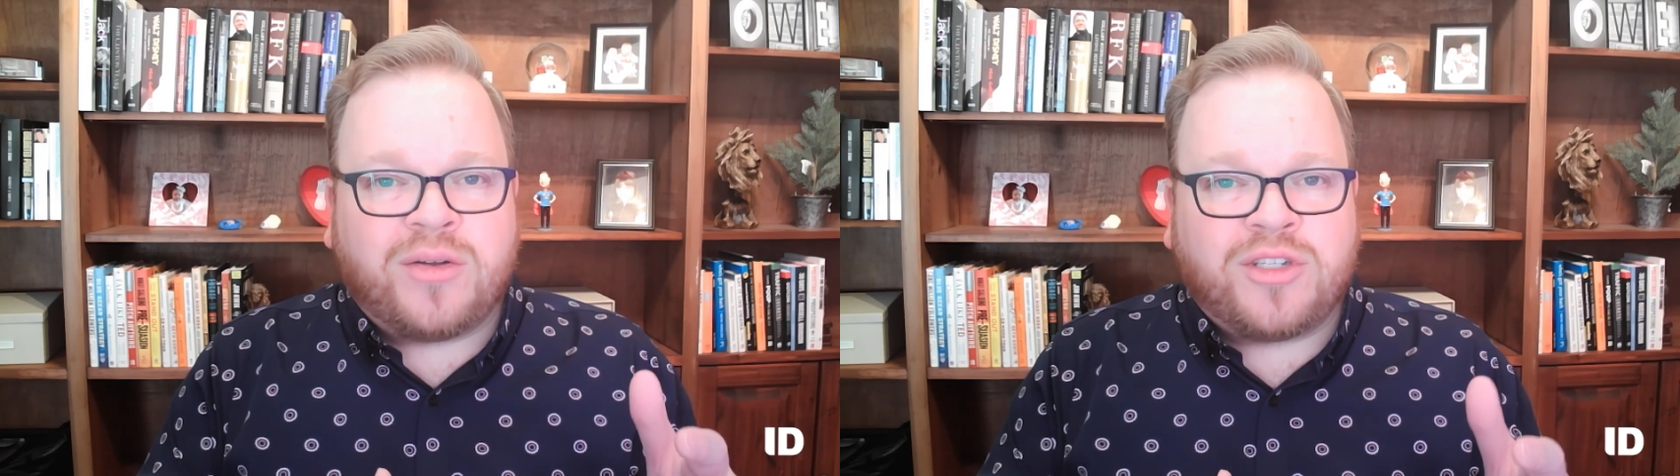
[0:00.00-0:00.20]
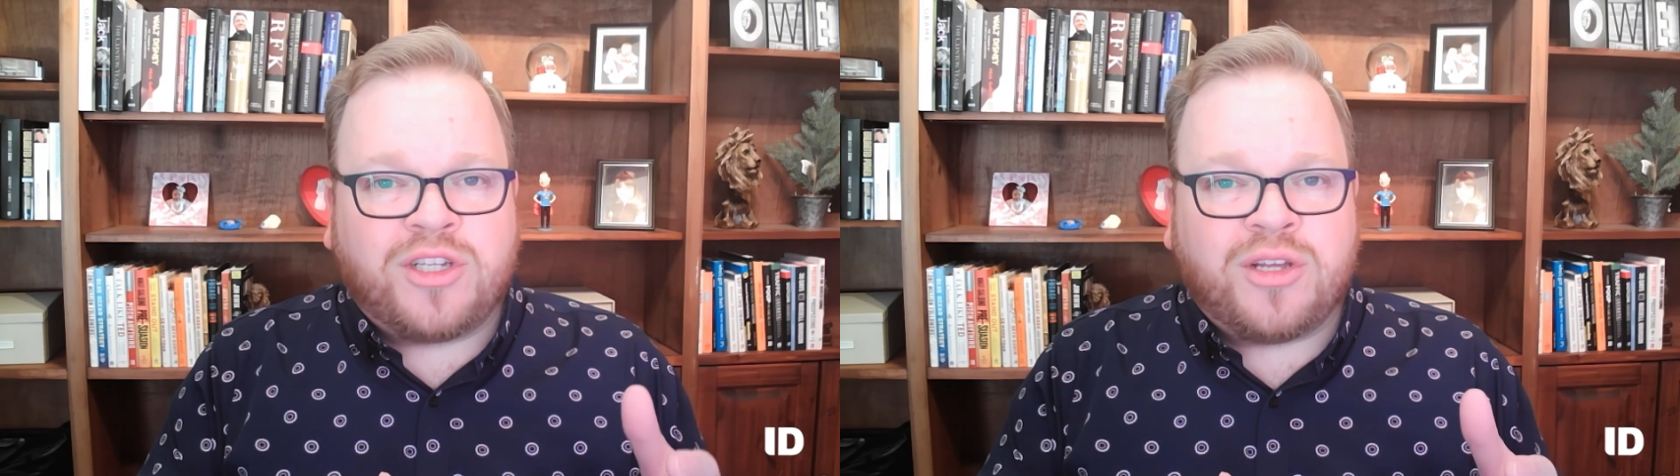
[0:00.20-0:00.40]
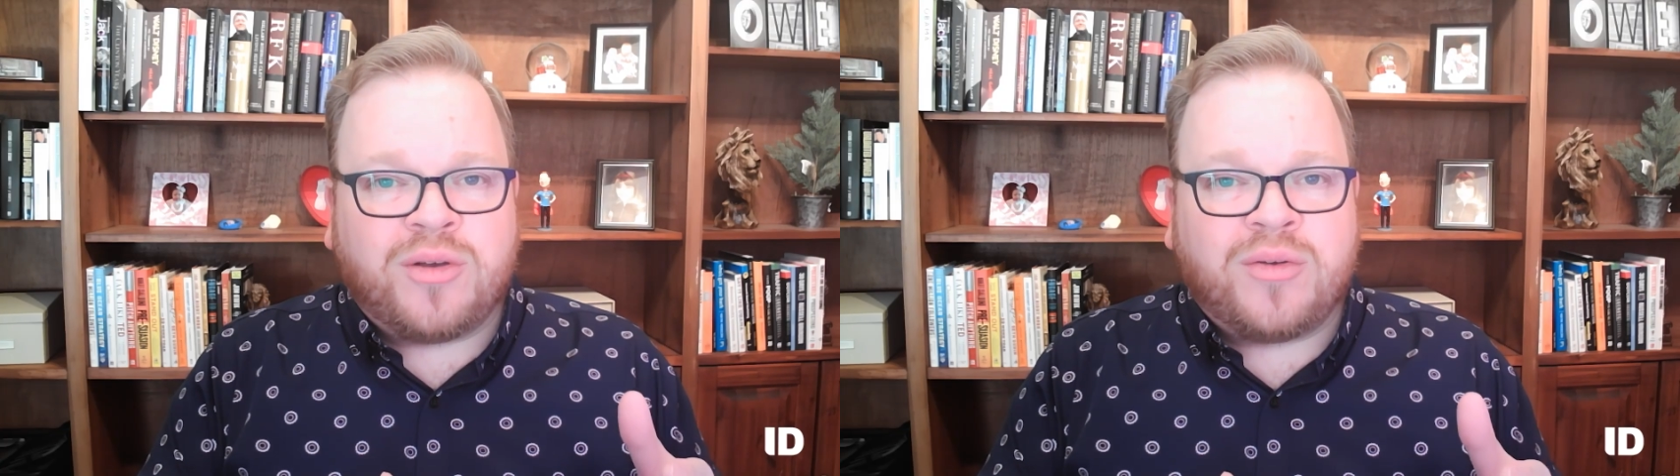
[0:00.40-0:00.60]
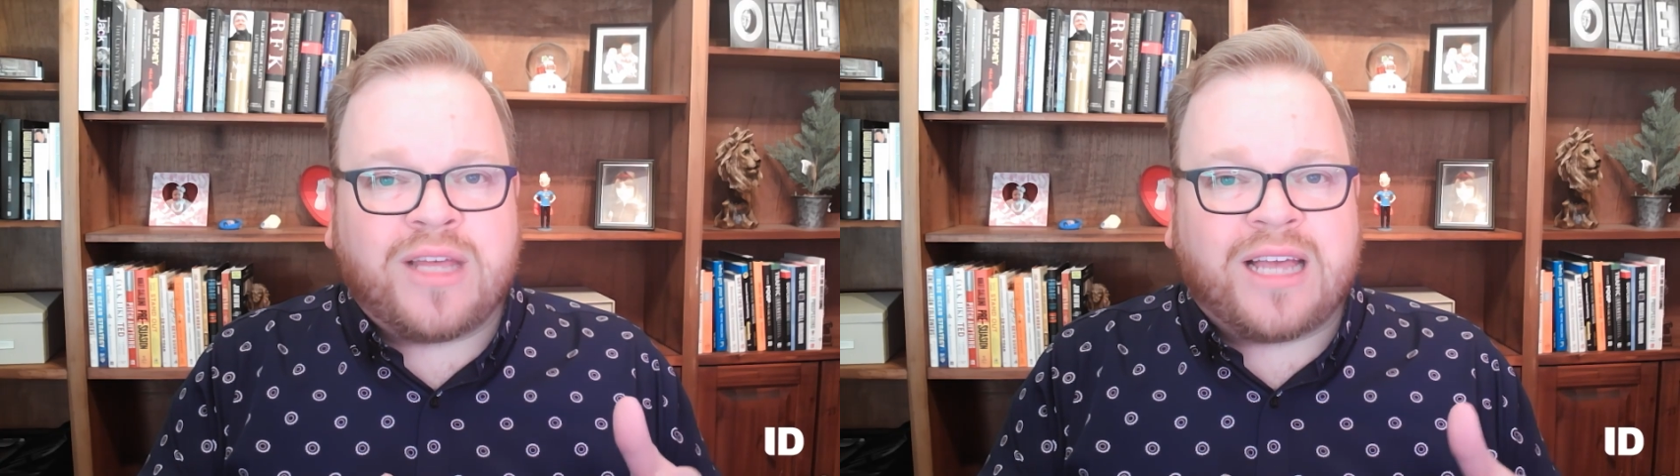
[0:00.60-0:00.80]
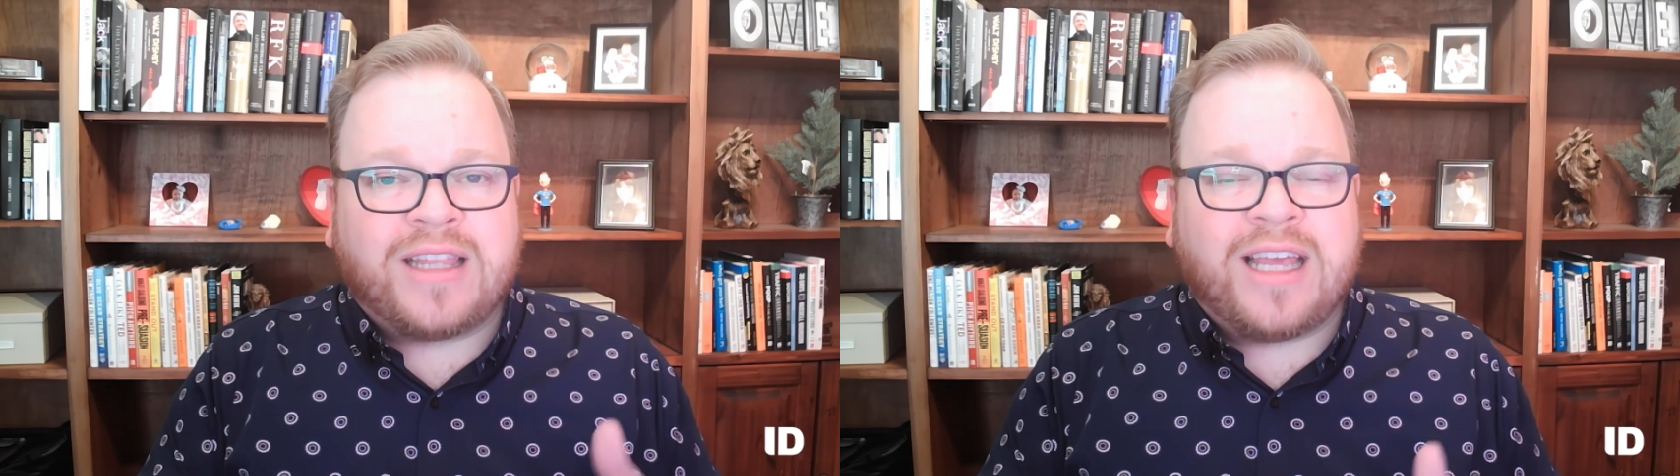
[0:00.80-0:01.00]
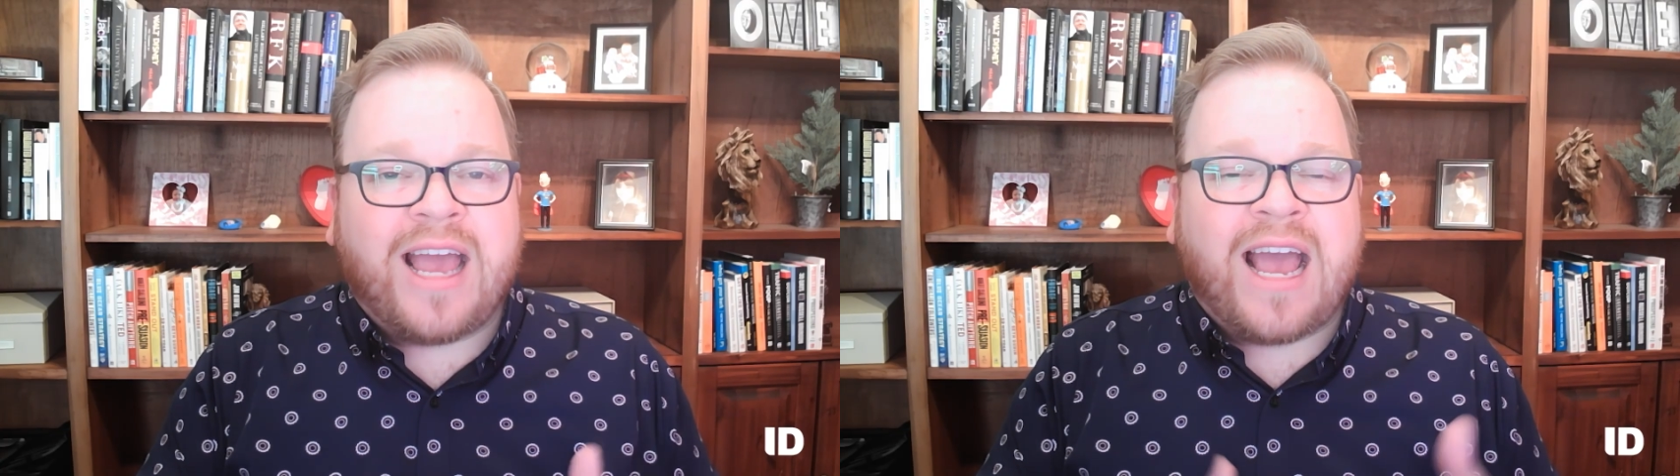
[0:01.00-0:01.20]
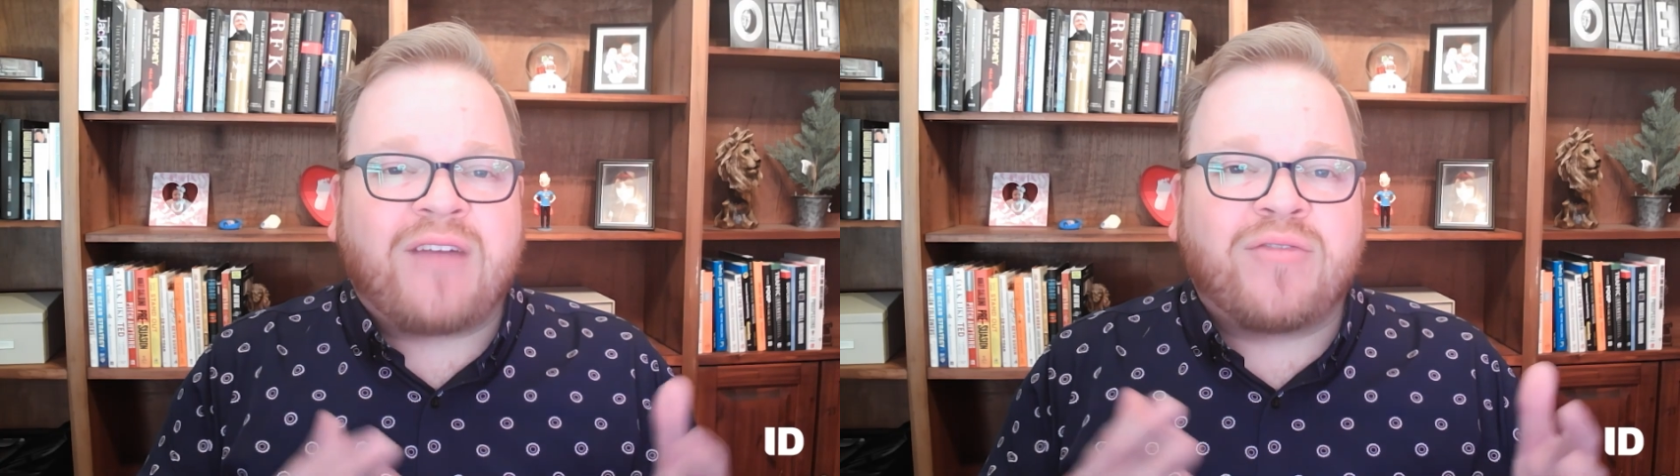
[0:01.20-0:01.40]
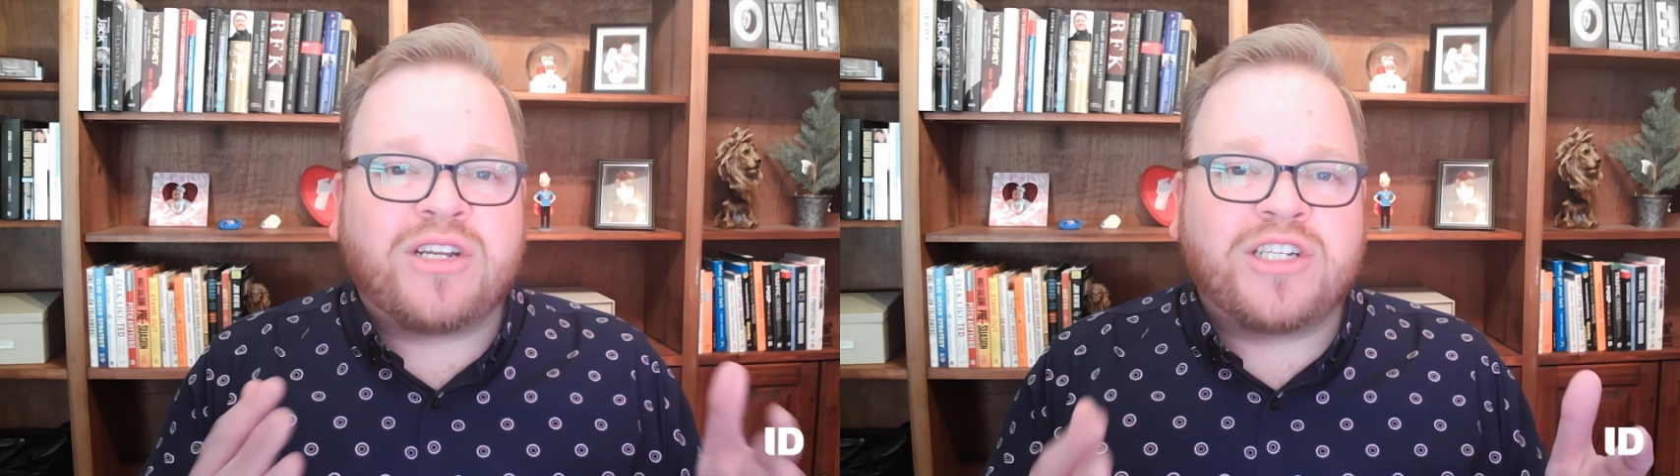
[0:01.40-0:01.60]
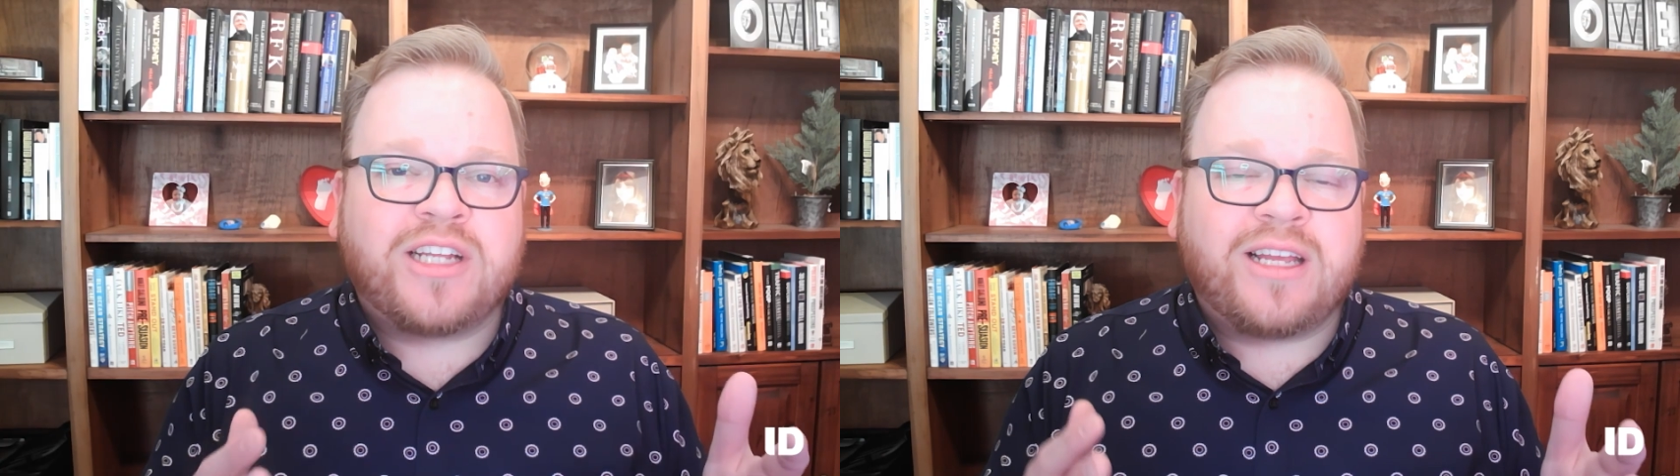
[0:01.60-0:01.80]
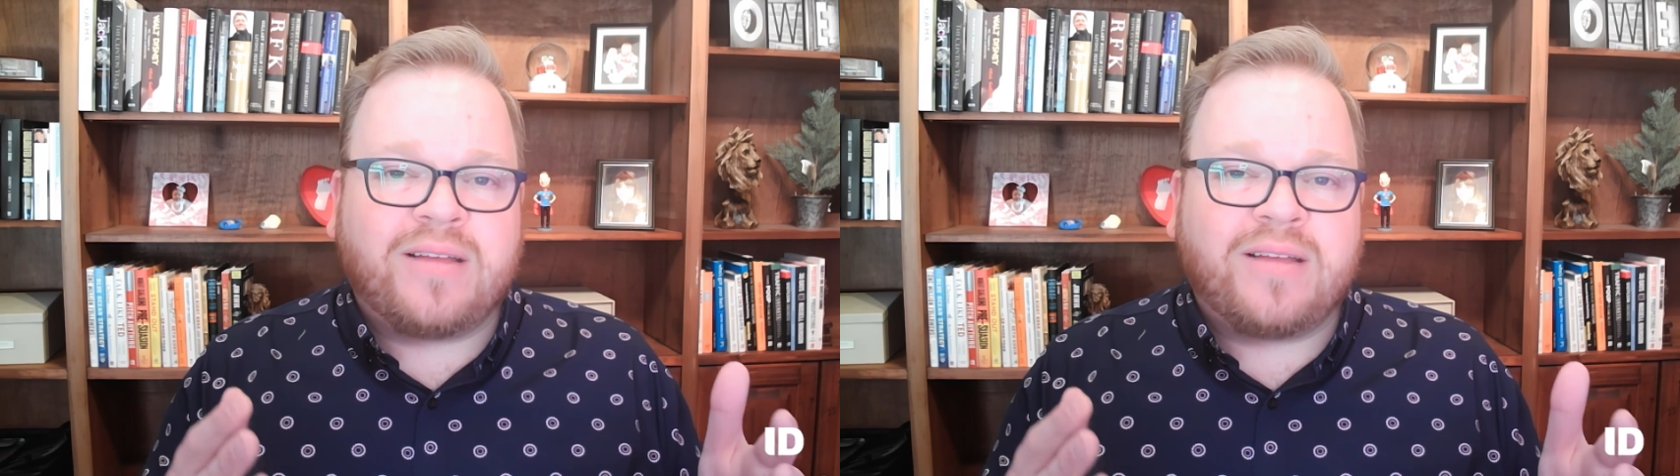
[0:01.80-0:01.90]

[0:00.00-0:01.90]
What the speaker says: 2 that the average